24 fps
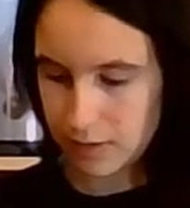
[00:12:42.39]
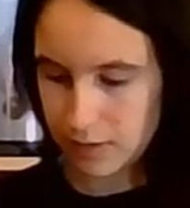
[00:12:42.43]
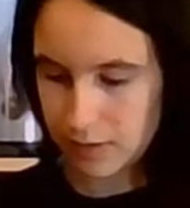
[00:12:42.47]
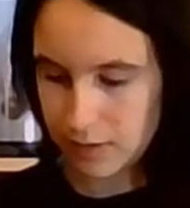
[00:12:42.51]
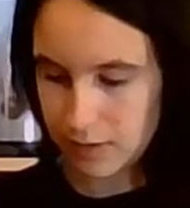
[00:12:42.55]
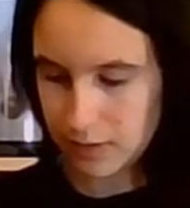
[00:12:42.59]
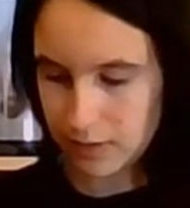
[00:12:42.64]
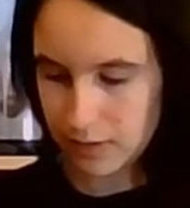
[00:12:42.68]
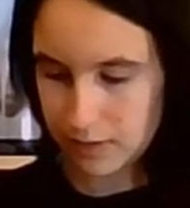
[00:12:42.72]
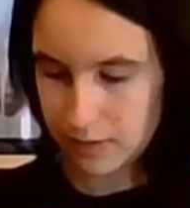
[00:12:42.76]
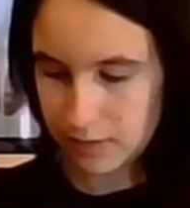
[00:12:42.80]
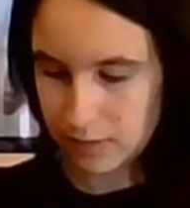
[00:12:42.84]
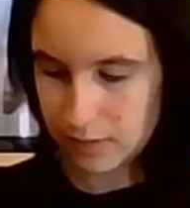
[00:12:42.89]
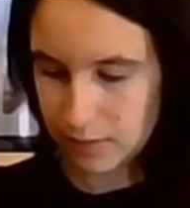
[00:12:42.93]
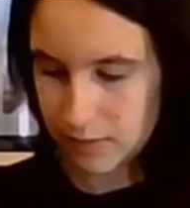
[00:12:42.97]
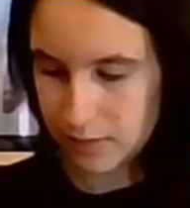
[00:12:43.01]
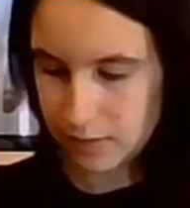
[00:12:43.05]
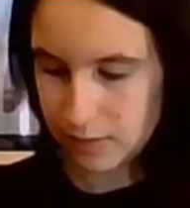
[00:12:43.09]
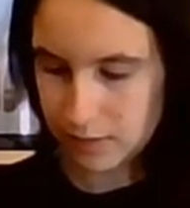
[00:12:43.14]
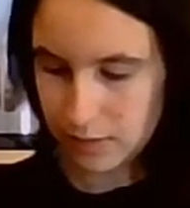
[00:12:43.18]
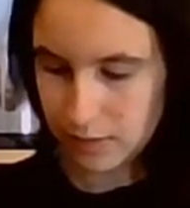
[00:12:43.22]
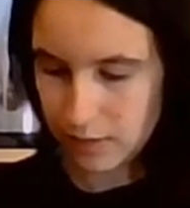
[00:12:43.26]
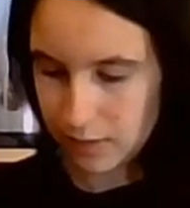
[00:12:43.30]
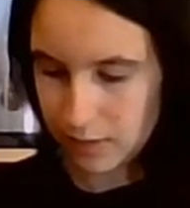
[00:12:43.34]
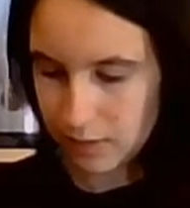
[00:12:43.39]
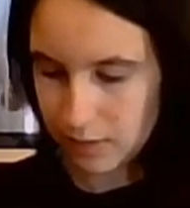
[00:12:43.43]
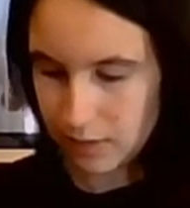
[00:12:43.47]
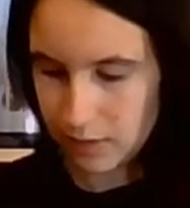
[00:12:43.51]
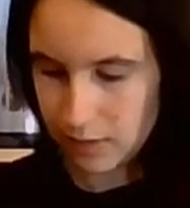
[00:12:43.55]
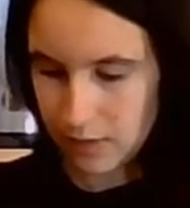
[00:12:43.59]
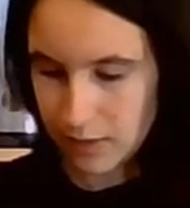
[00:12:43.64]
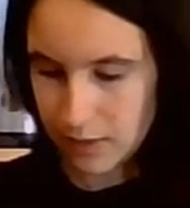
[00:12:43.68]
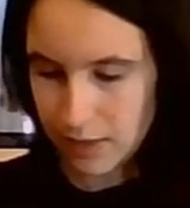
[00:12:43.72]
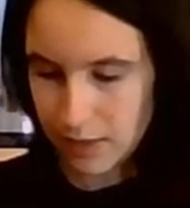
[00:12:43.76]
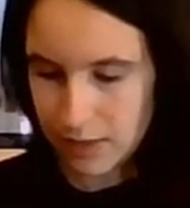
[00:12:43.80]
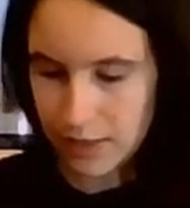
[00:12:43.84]
And
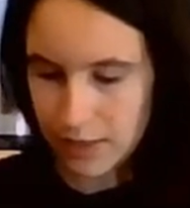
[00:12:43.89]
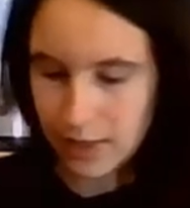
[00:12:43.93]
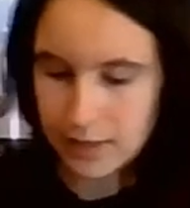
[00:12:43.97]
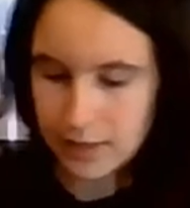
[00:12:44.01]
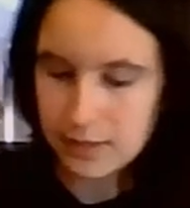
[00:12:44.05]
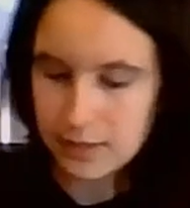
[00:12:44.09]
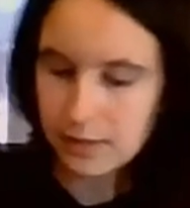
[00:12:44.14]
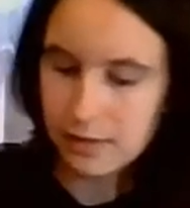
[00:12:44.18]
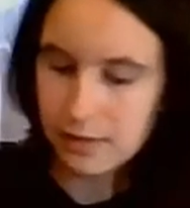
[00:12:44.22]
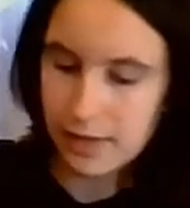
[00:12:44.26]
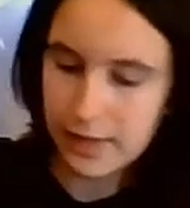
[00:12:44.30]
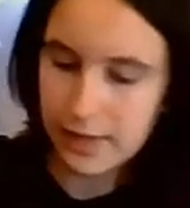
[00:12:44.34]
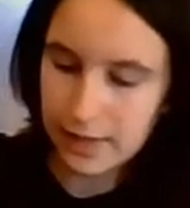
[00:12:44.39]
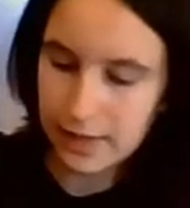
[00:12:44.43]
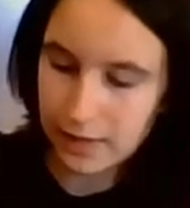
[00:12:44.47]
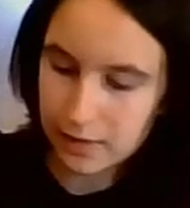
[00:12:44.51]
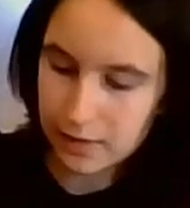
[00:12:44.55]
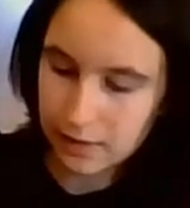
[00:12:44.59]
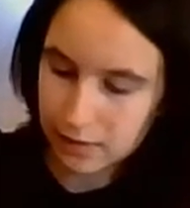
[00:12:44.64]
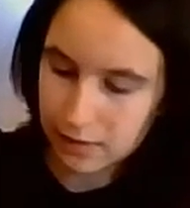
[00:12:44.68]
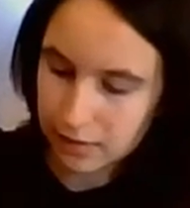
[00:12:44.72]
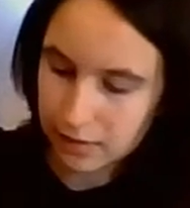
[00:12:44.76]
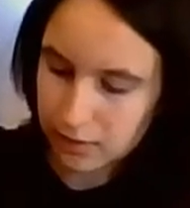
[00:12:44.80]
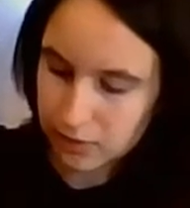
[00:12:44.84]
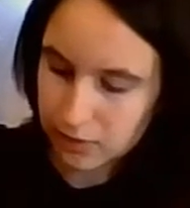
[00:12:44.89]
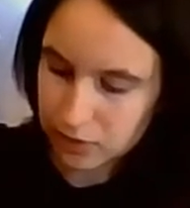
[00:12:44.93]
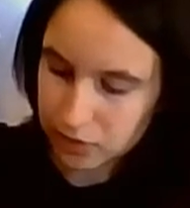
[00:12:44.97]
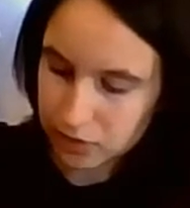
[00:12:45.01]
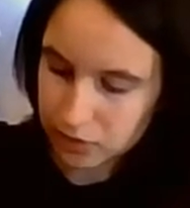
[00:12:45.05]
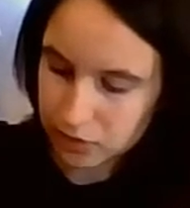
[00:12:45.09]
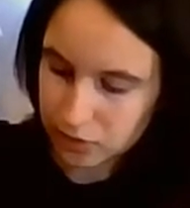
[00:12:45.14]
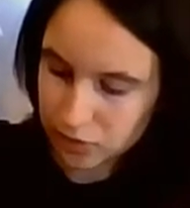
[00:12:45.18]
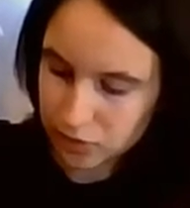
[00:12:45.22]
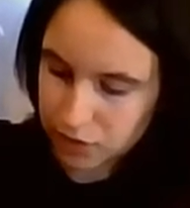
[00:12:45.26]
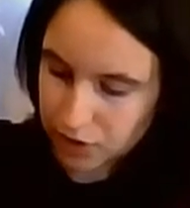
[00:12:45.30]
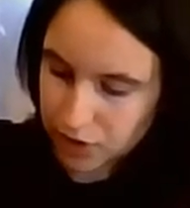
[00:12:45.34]
kind of like
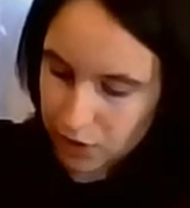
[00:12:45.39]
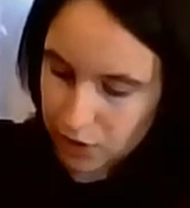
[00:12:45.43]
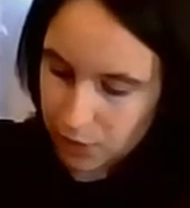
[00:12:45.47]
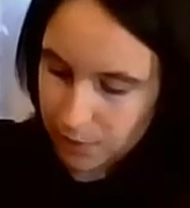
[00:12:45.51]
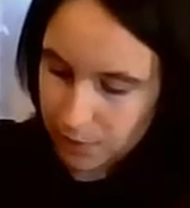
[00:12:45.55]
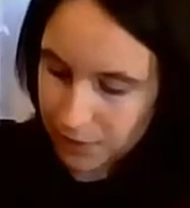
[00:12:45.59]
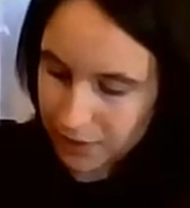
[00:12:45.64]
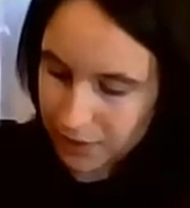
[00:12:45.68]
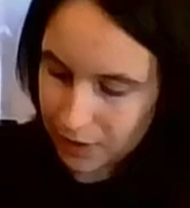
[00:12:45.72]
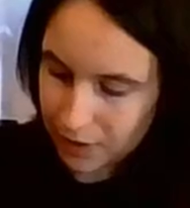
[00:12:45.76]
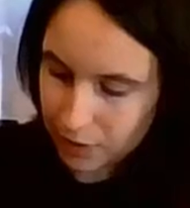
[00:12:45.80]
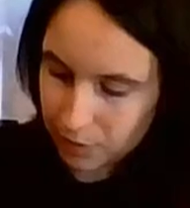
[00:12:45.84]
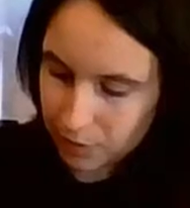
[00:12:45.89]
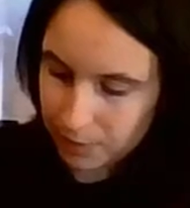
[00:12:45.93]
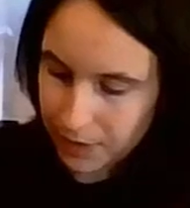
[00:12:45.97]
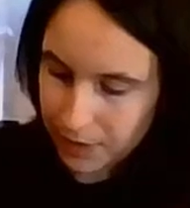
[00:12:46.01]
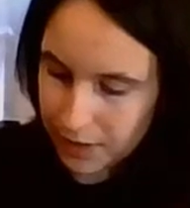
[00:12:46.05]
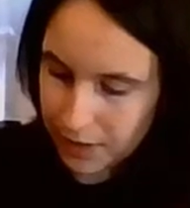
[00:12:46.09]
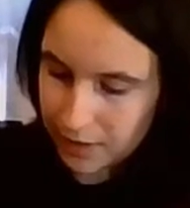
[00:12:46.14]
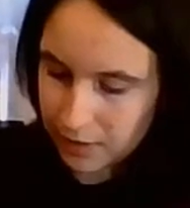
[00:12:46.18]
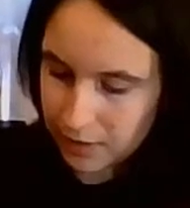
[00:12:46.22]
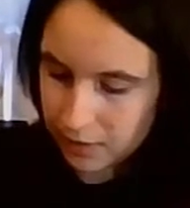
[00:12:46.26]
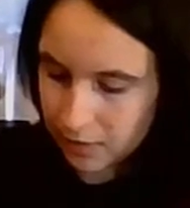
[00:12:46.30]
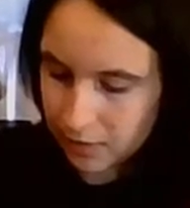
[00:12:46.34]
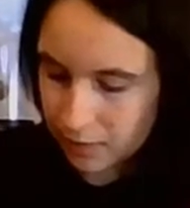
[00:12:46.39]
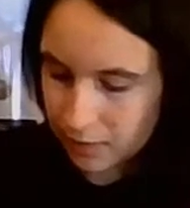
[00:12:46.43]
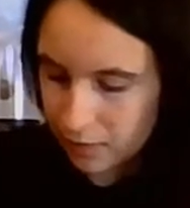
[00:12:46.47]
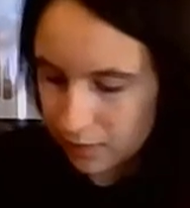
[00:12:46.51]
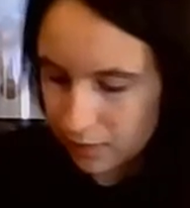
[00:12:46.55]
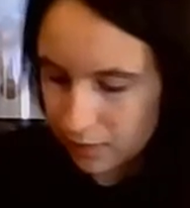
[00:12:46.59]
scrunch it up a little bit.